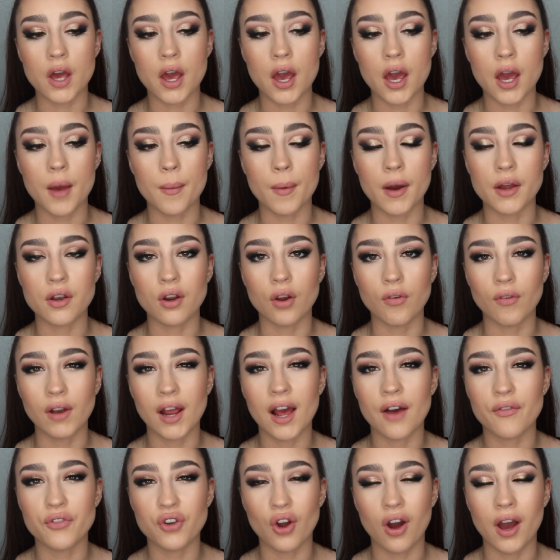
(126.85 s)
I don't really
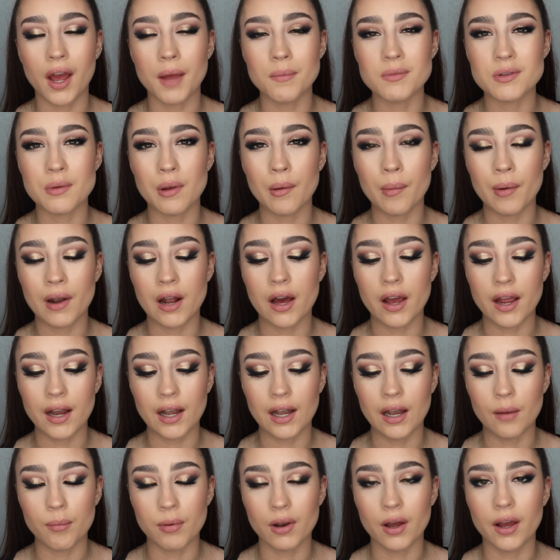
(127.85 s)
have time to be
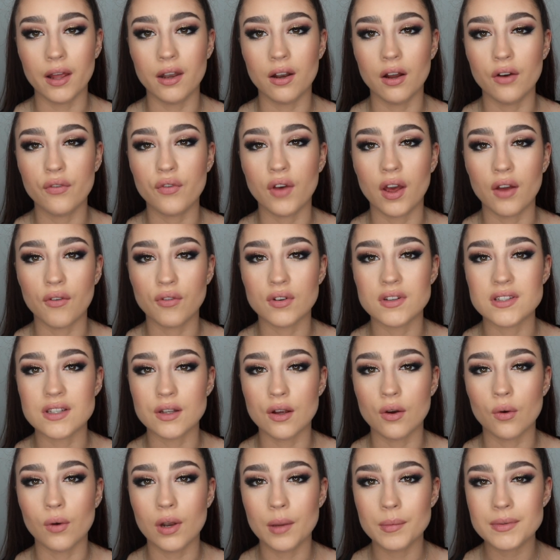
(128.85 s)
applying lip liner for every
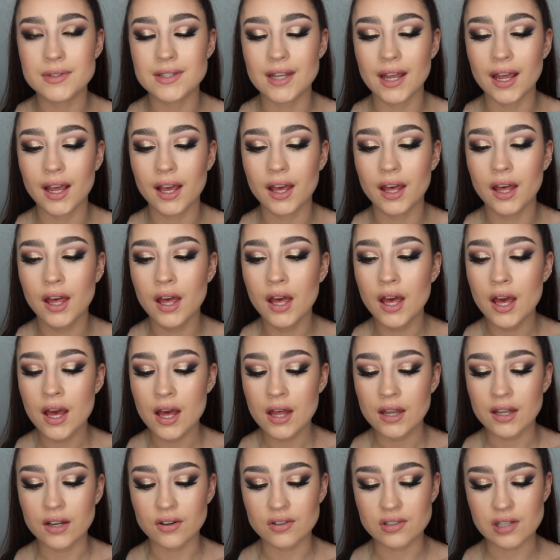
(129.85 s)
single lipstick.
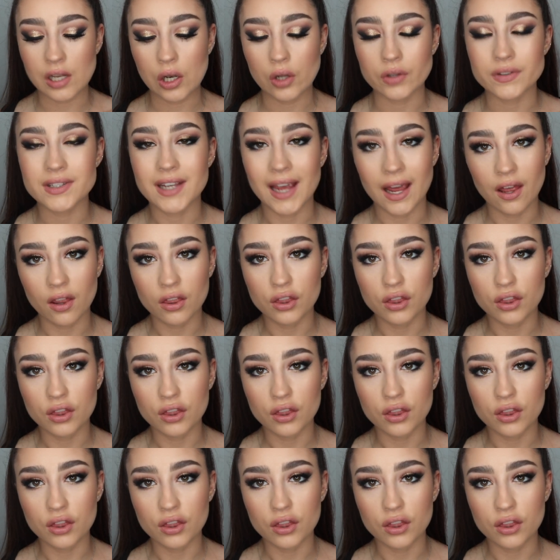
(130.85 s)
There is a lot to get